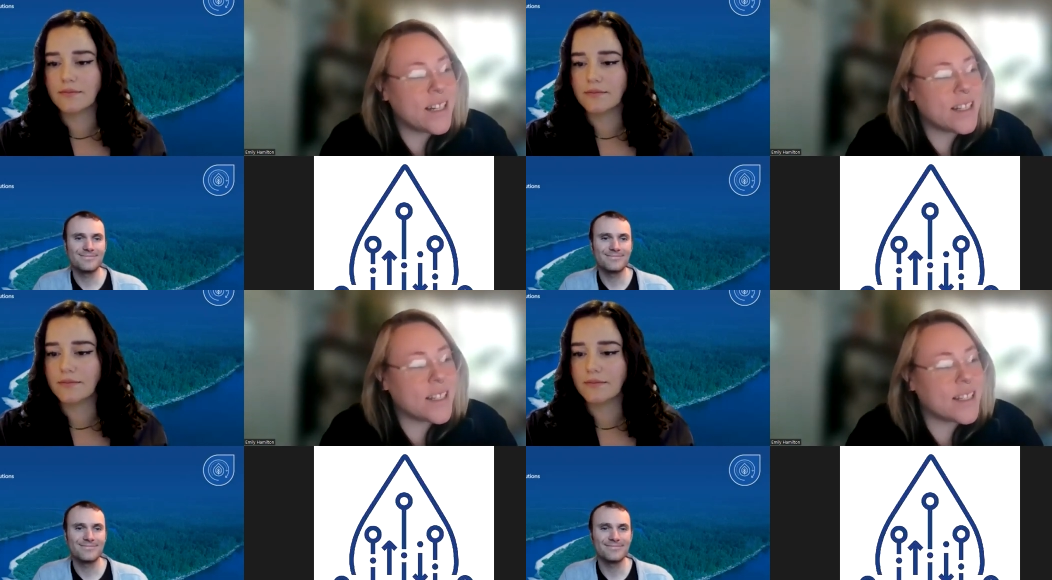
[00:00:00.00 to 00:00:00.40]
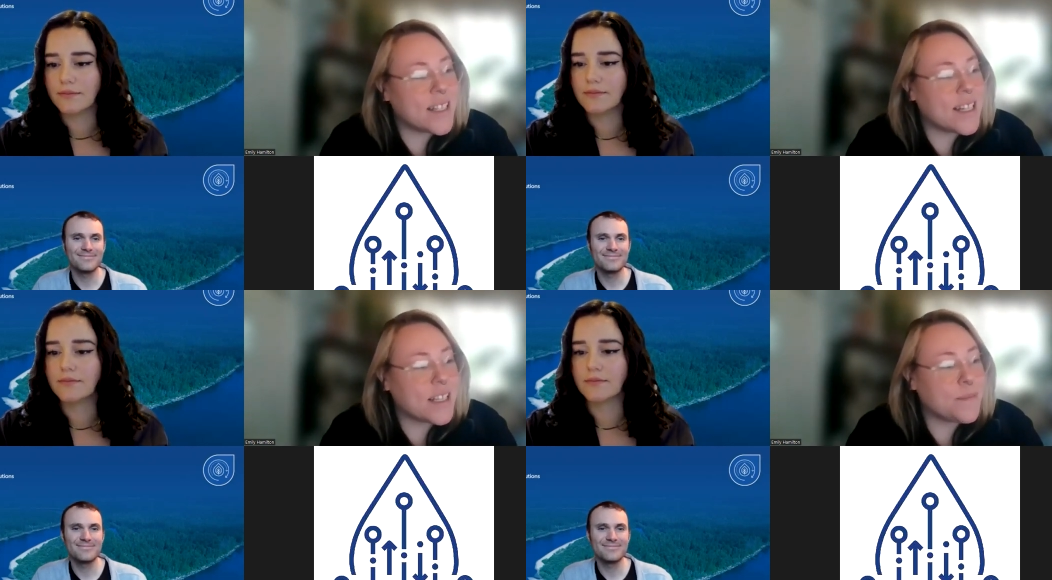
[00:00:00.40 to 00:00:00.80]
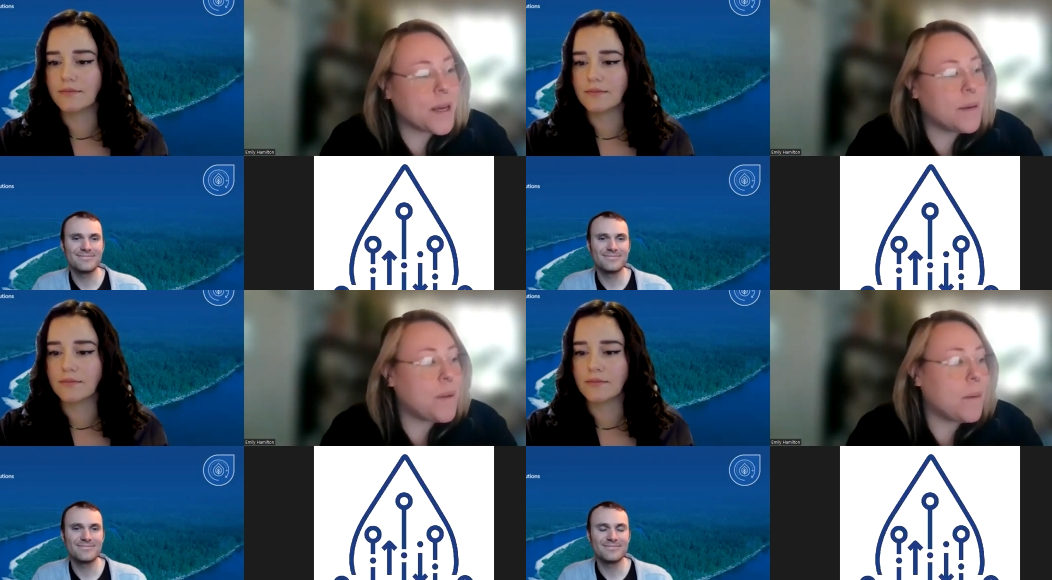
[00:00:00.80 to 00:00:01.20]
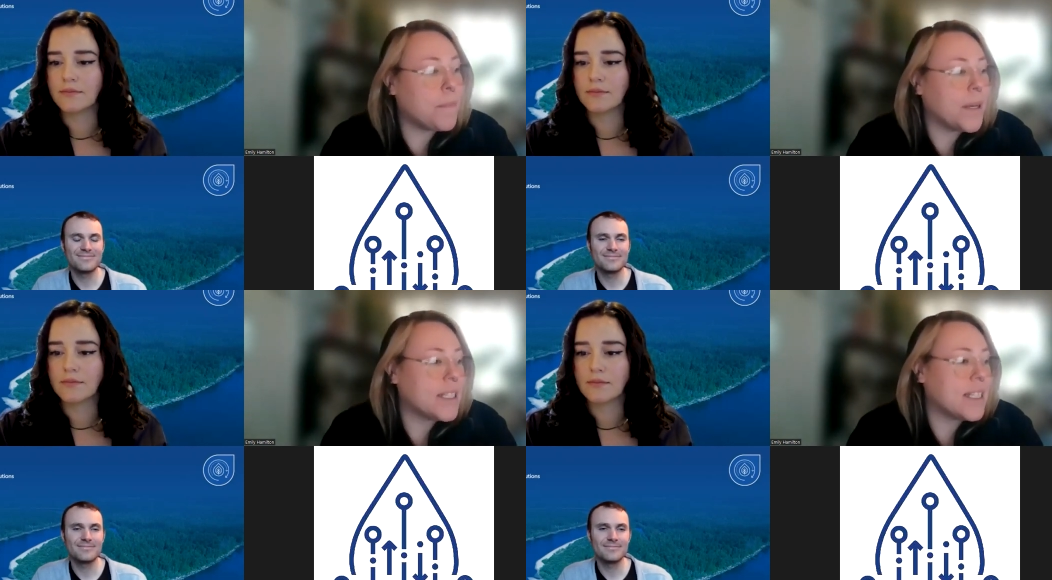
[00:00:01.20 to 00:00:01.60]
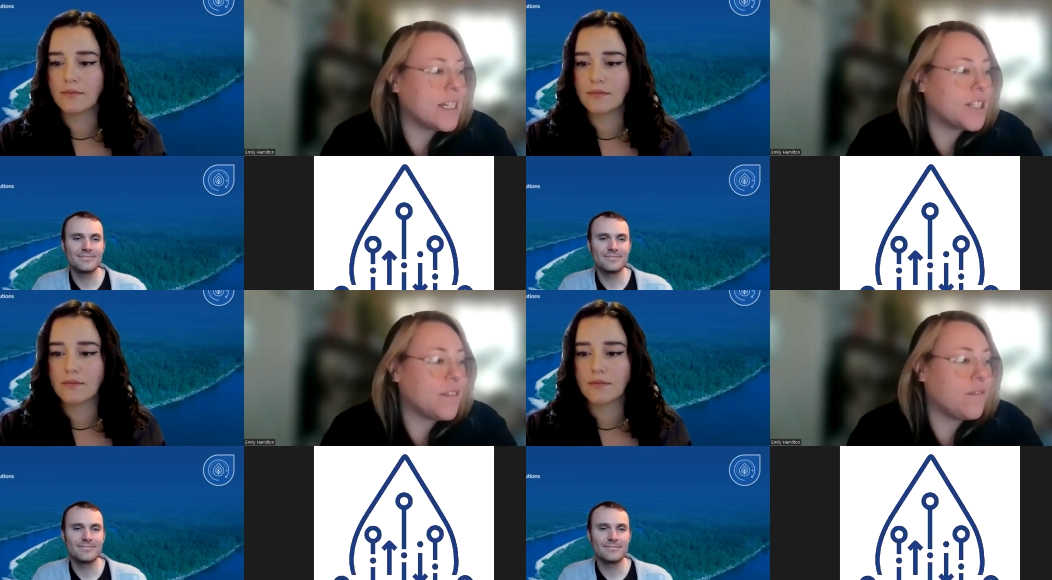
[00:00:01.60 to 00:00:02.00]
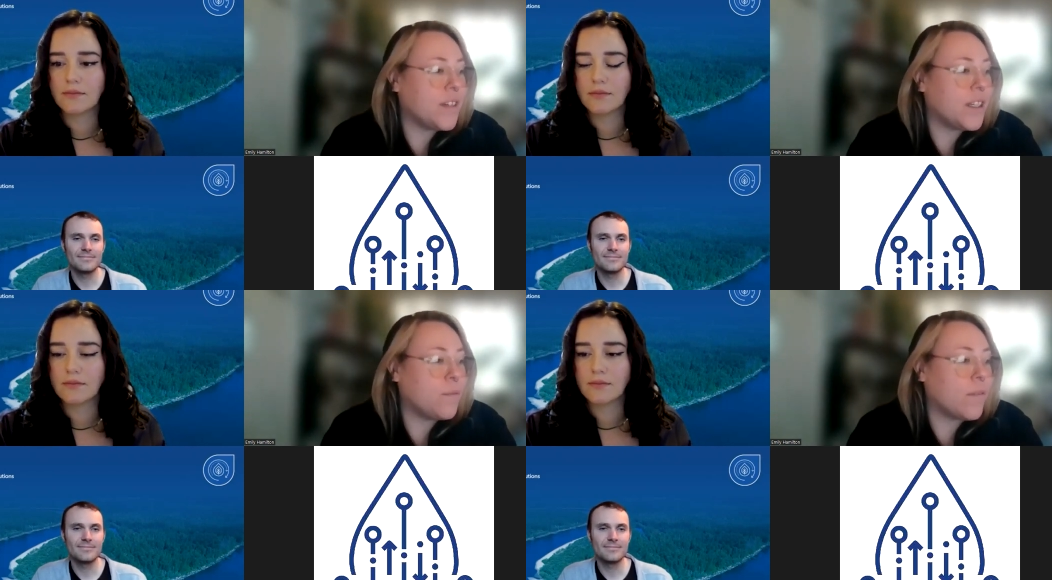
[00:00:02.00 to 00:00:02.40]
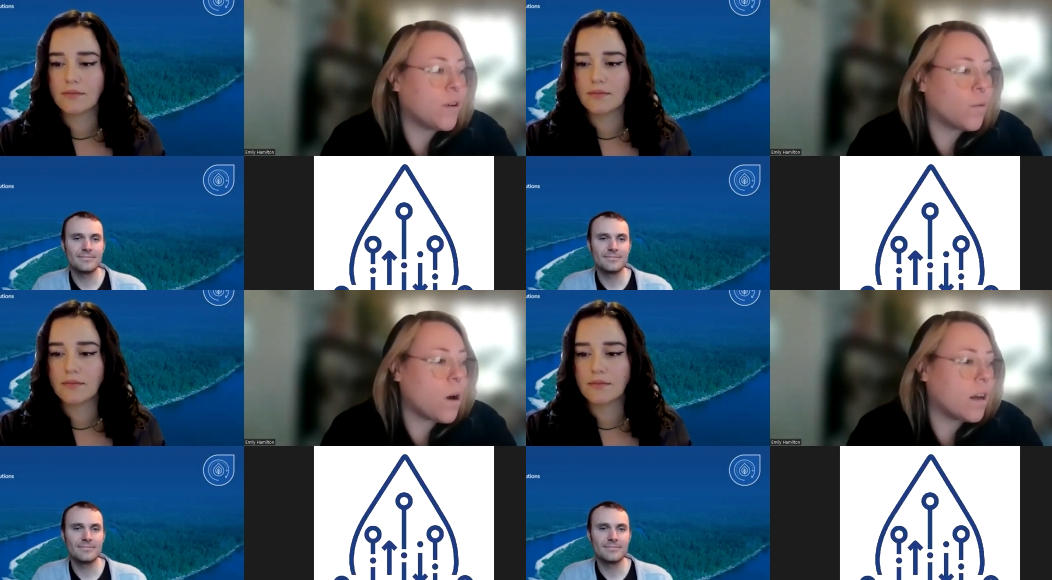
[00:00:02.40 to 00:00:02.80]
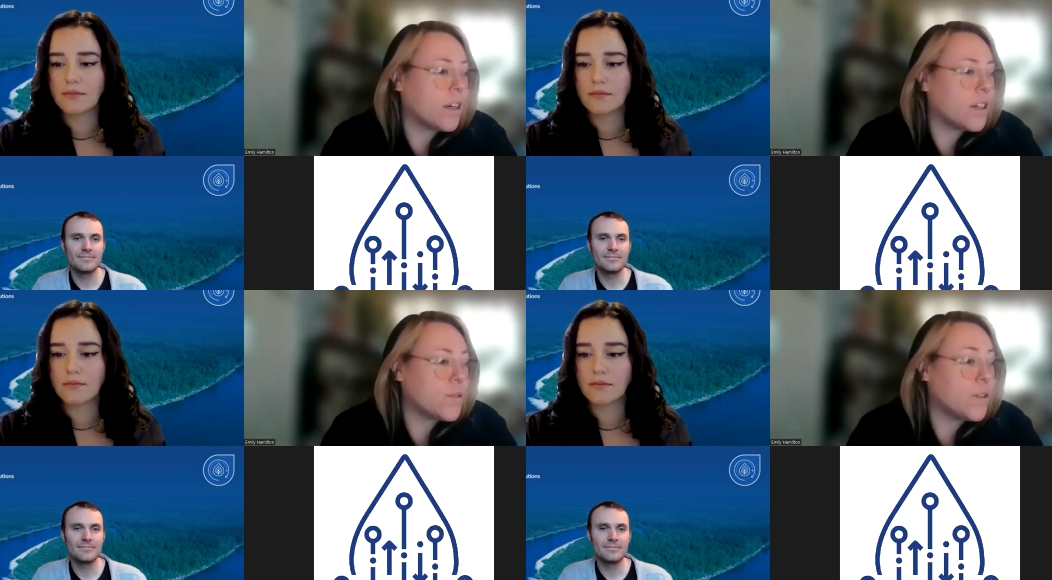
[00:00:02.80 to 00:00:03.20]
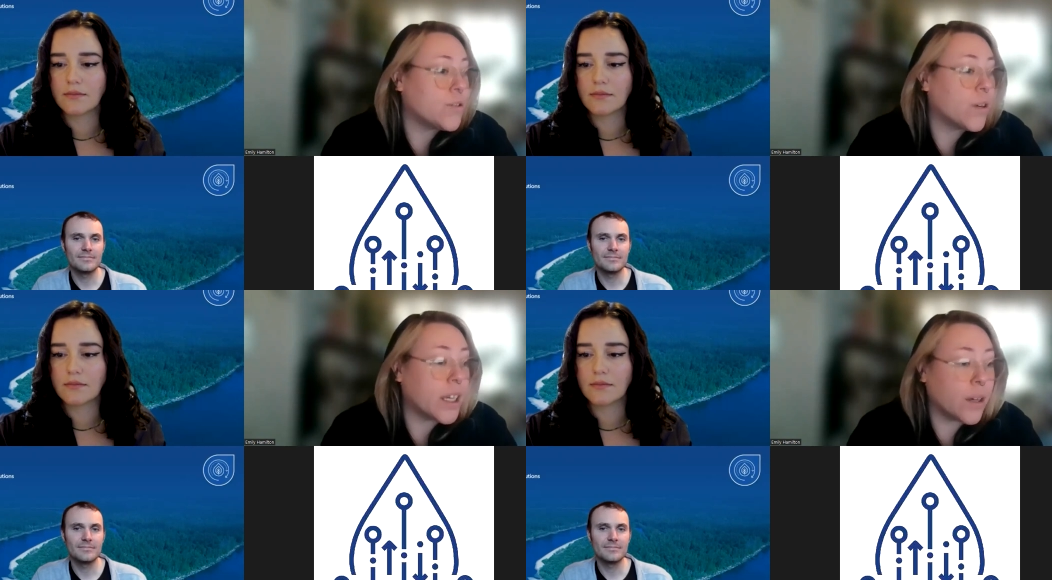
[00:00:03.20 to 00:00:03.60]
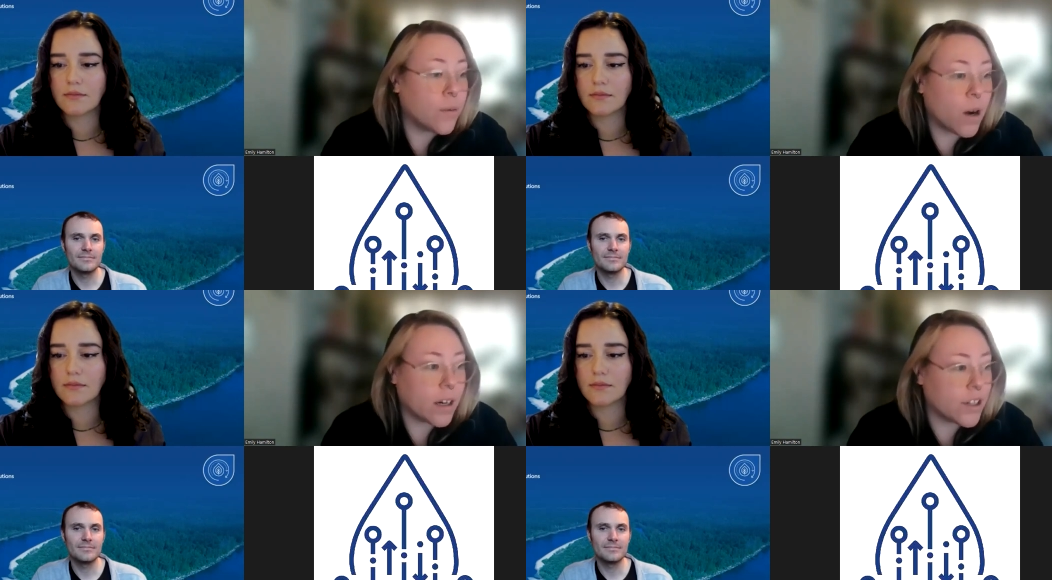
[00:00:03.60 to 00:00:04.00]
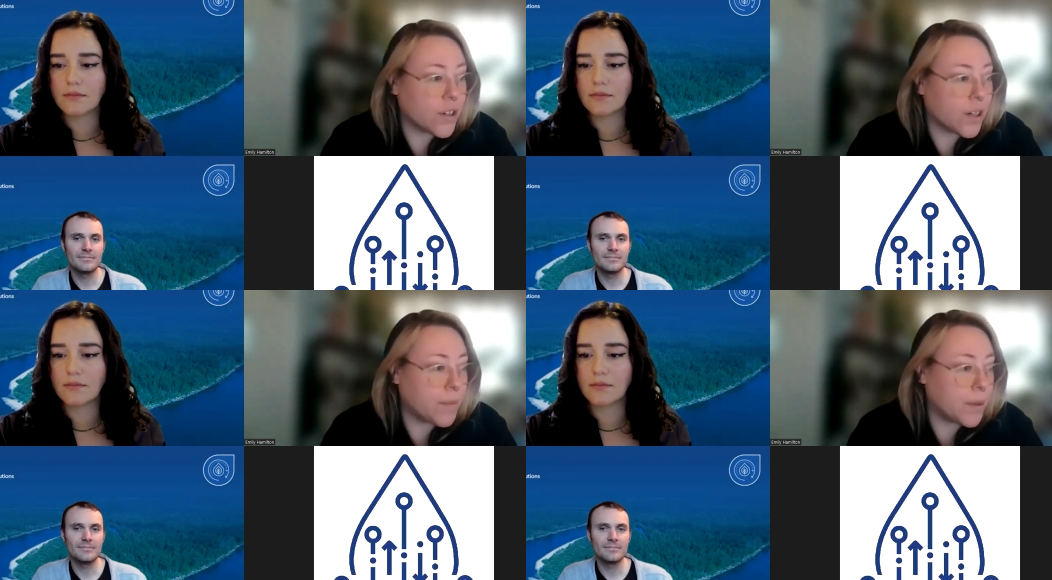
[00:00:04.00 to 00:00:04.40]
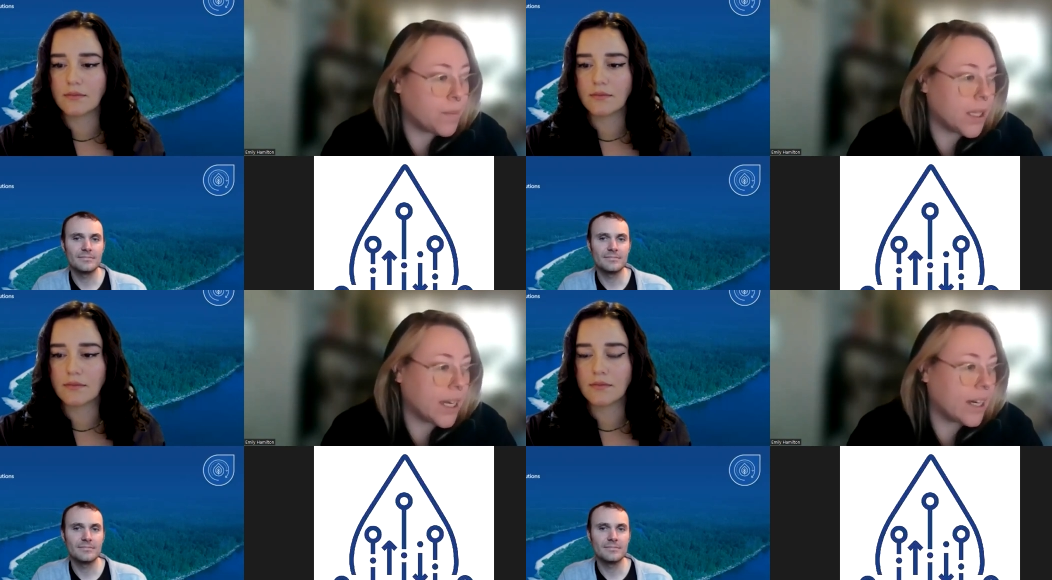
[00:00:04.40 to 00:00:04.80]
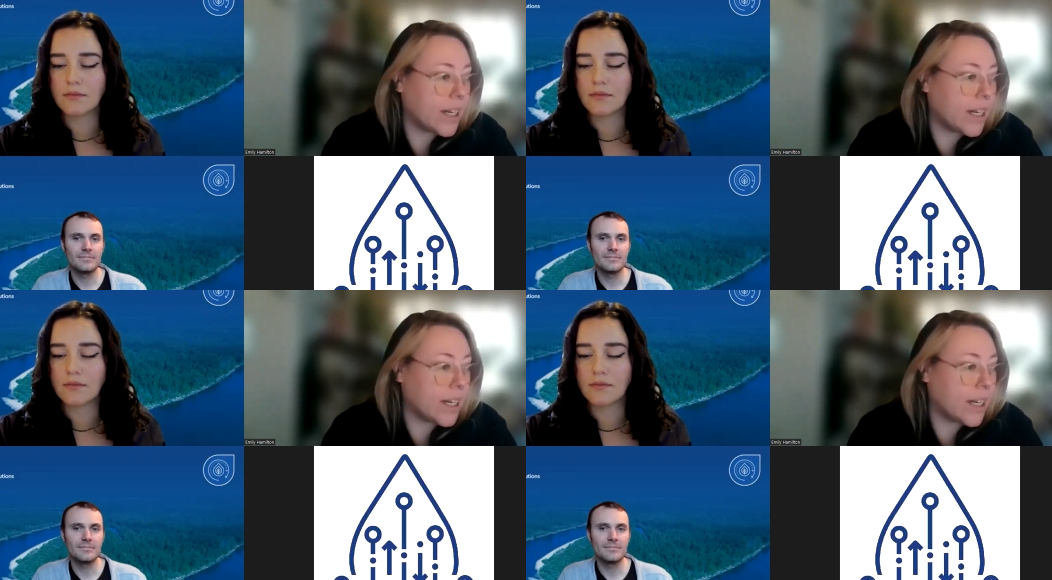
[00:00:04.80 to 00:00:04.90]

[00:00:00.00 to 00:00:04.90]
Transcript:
Speaker 1: Does the testbed pumping station feed river water to a drinking water treatment plant?